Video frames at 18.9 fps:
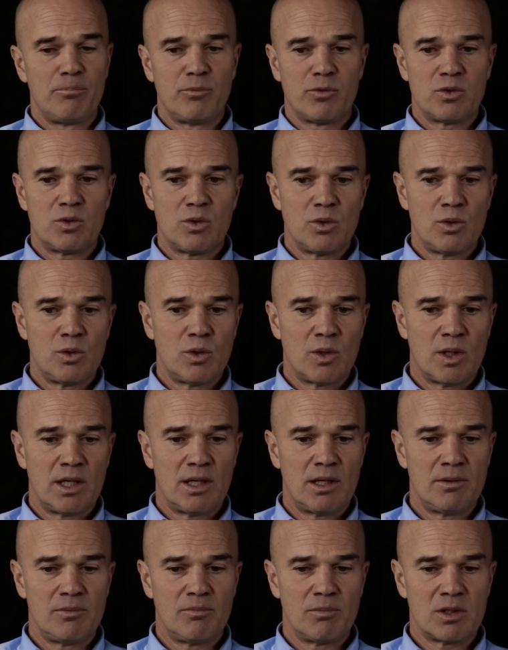
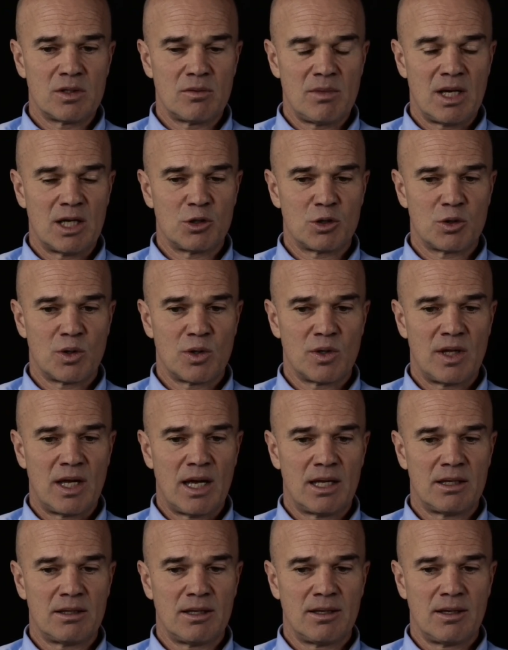to make sure
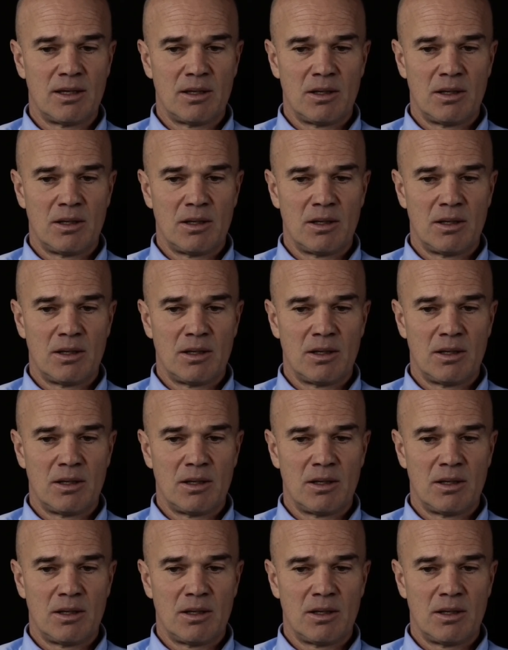that